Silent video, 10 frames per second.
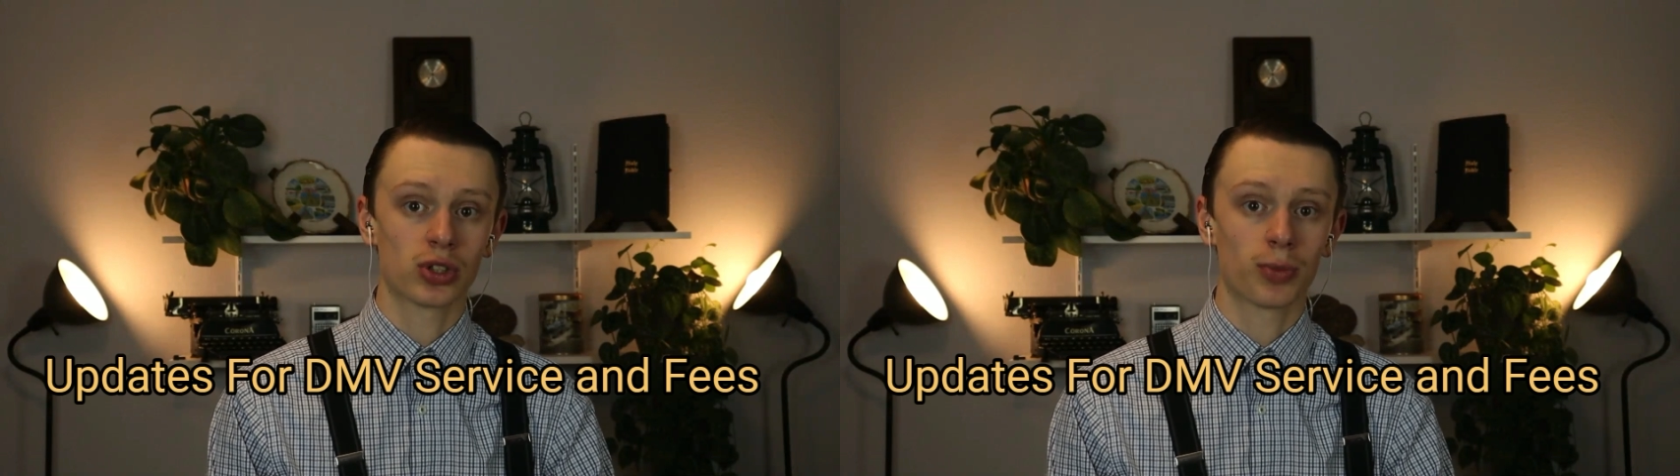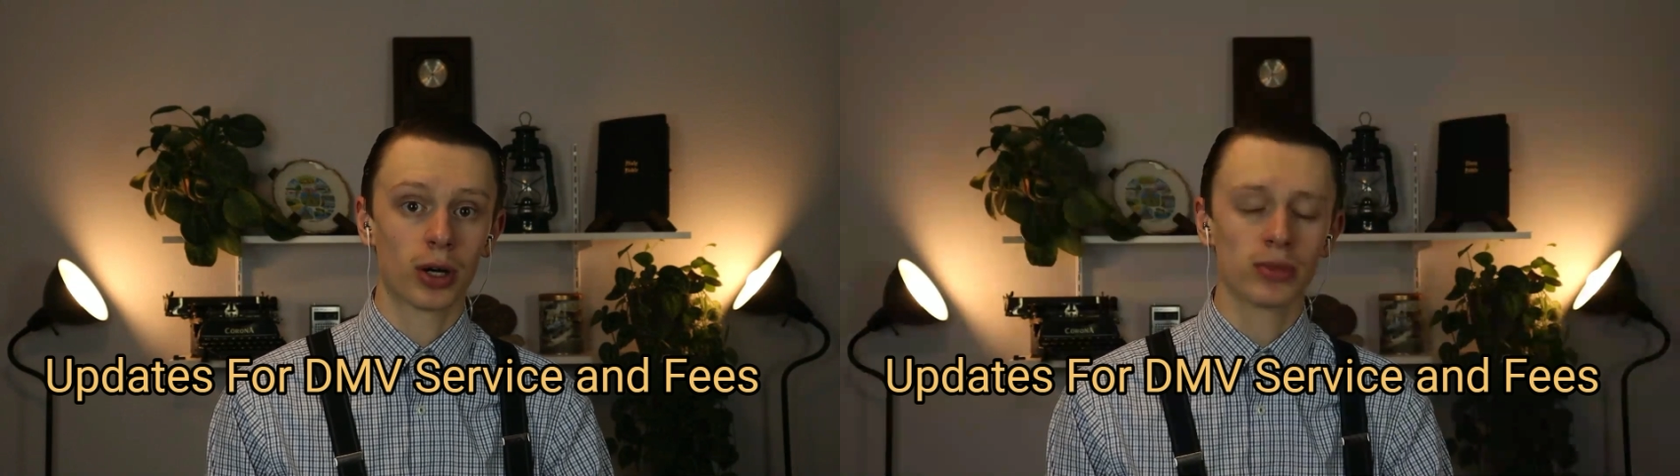
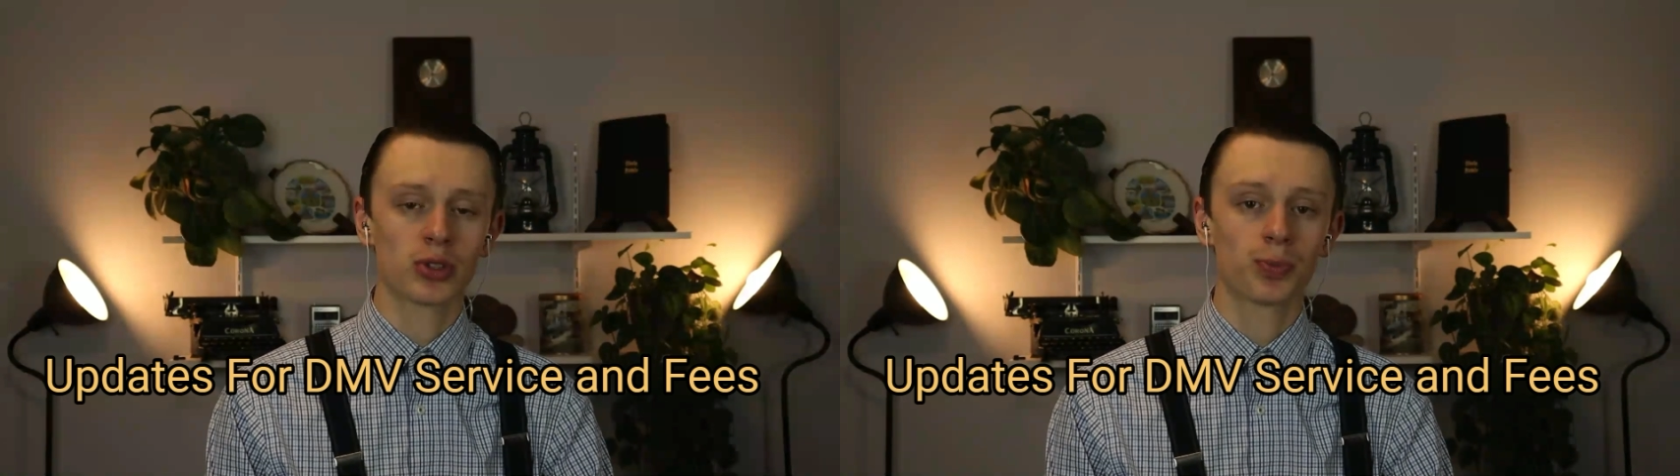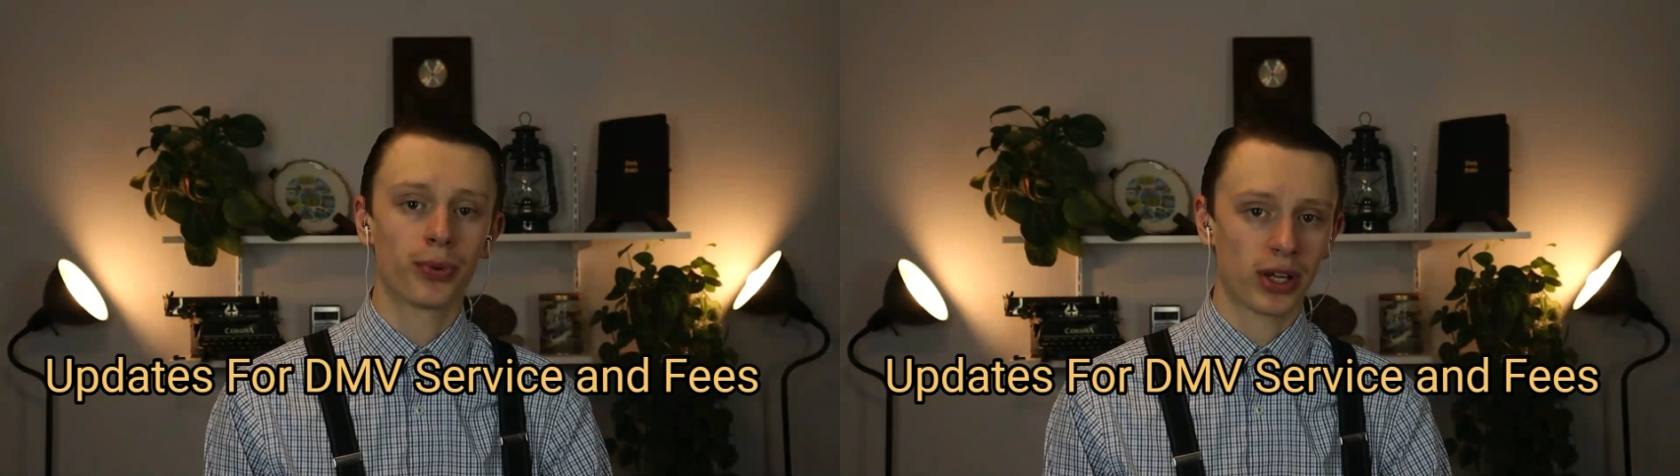Department's
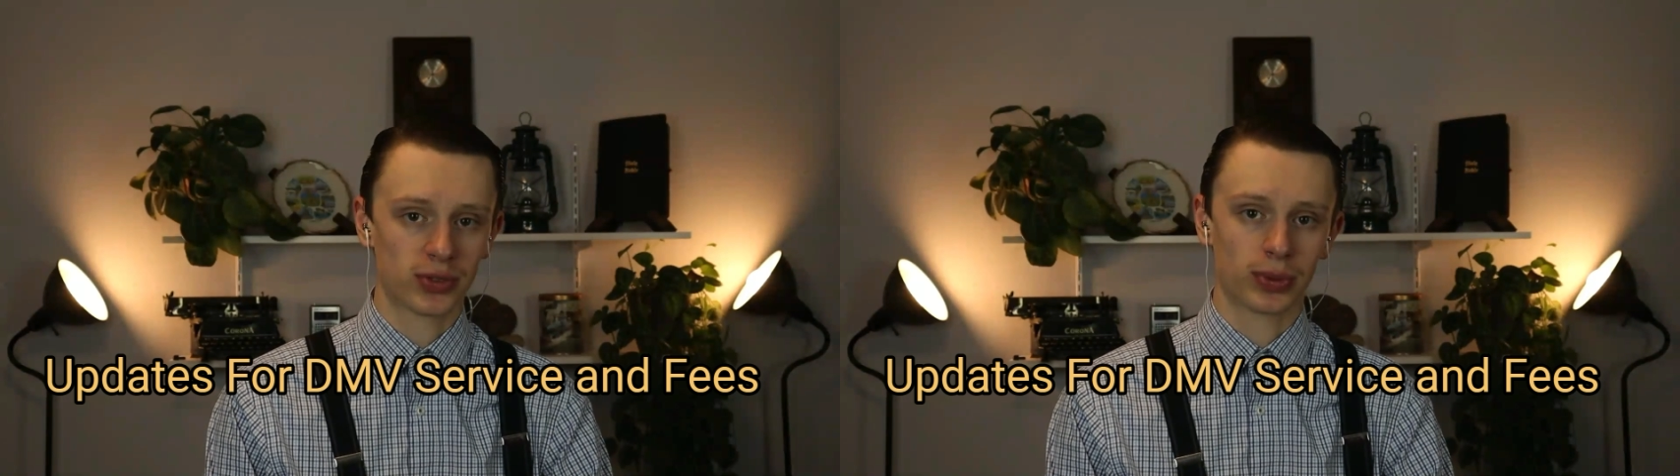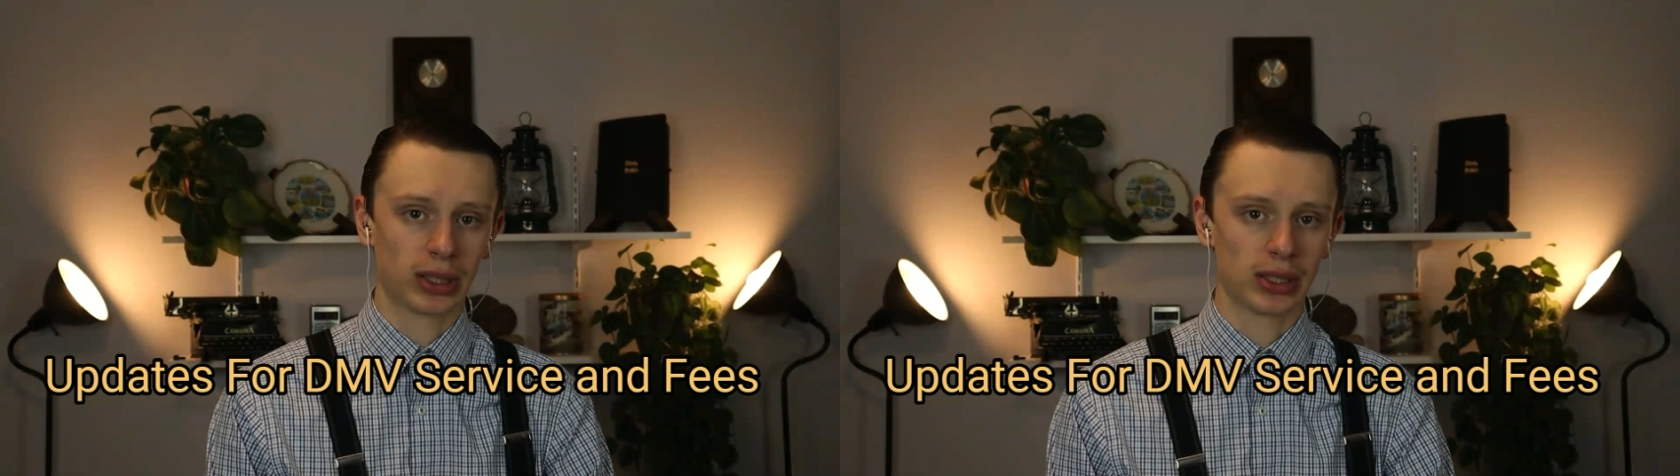press
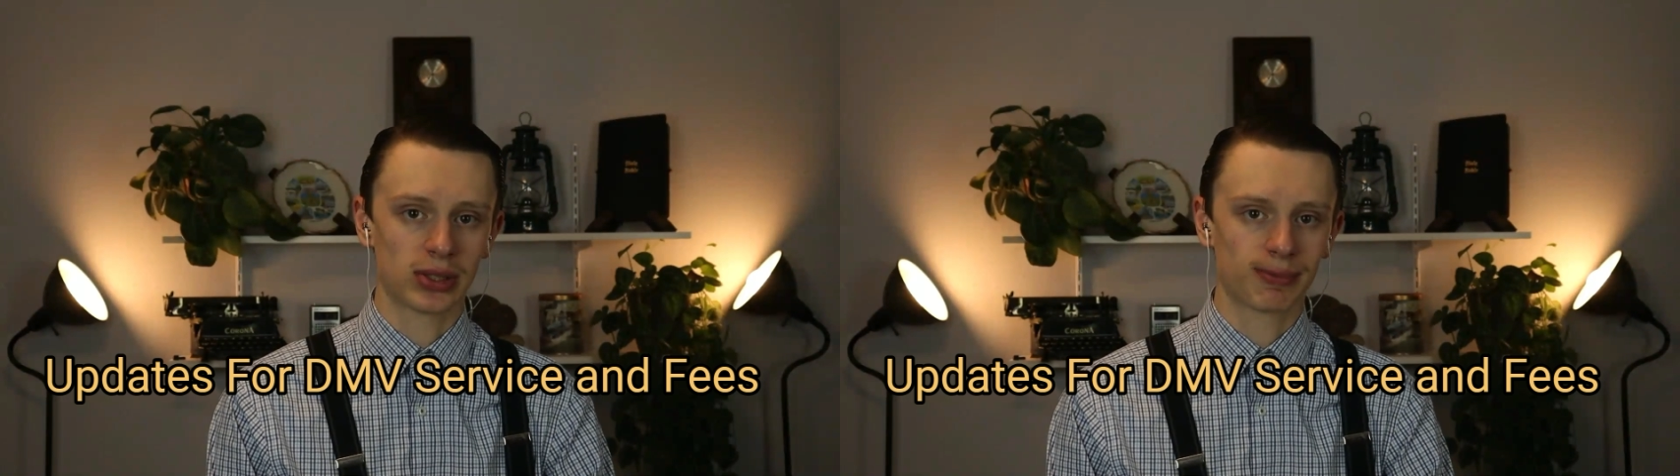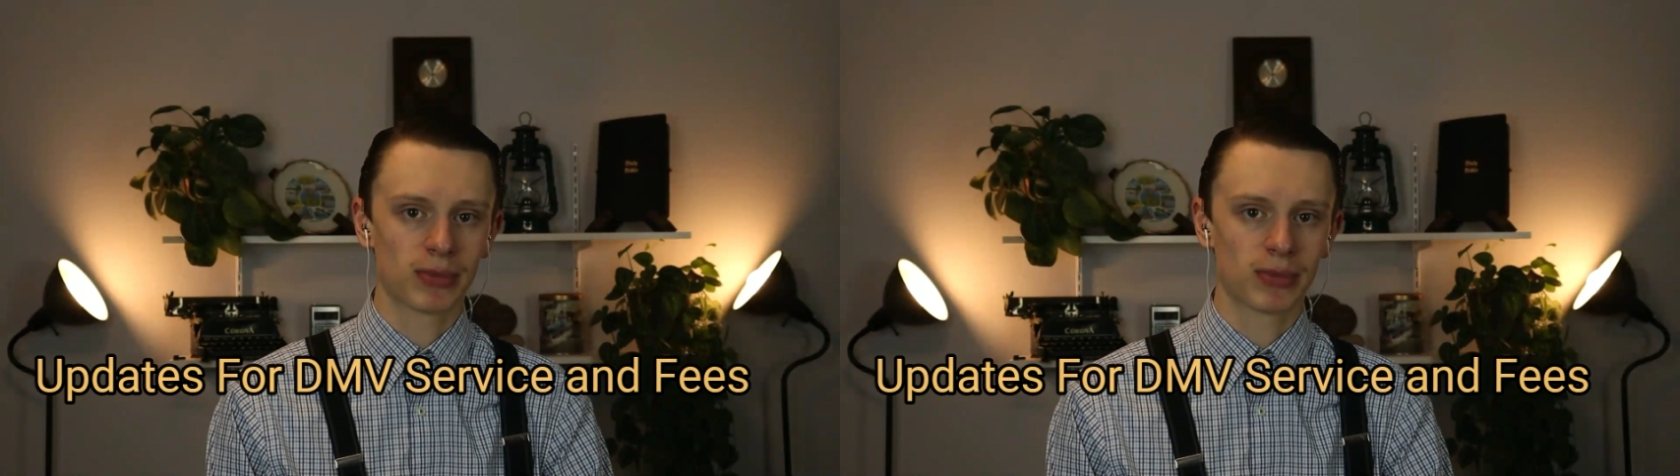release.